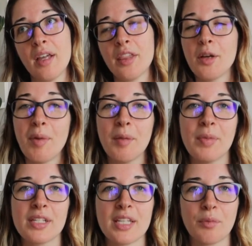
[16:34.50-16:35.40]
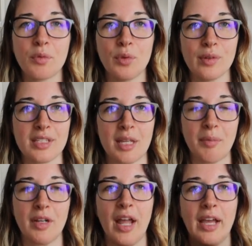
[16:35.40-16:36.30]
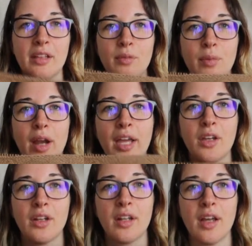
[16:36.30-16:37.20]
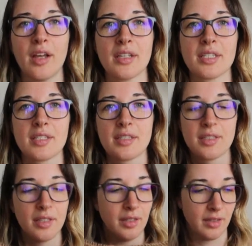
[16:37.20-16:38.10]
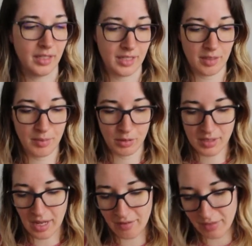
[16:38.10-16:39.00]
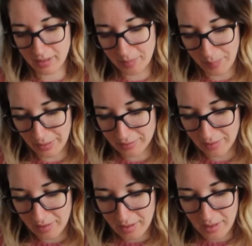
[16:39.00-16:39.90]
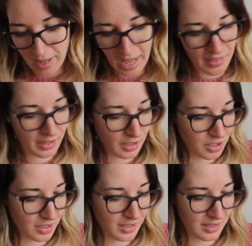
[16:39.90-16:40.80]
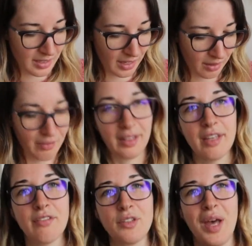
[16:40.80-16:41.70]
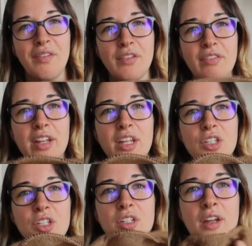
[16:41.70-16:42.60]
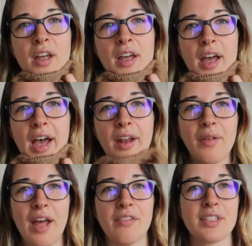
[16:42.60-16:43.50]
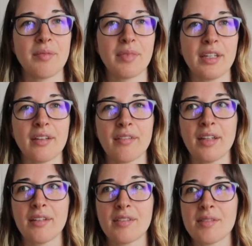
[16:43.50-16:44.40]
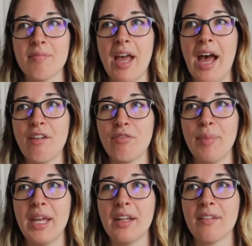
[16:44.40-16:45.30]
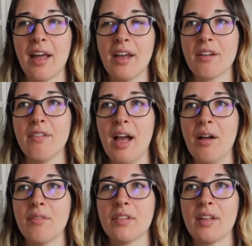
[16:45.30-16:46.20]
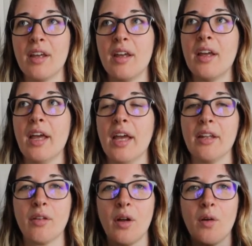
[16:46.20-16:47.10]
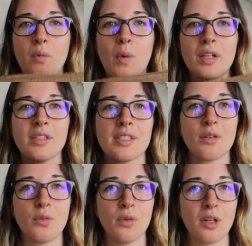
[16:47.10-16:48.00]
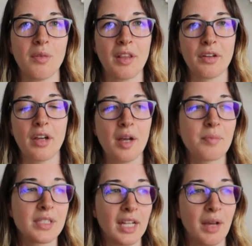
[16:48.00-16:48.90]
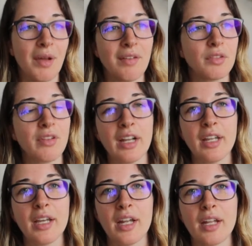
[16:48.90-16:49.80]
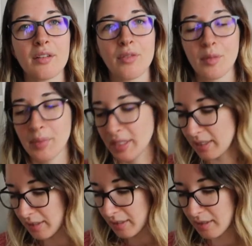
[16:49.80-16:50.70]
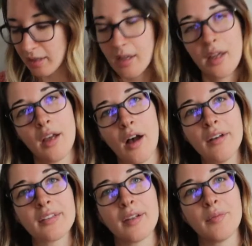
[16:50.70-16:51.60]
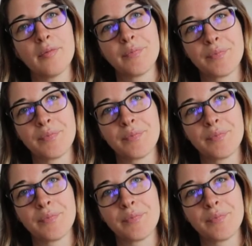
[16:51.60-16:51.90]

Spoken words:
there might be some cool summer night where I could still get some use out of it, but I think it's just like a relief to have it finished. I don't have something that's half made lying around, and you know, once the cooler weather comes then I will have it ready and it will be awesome.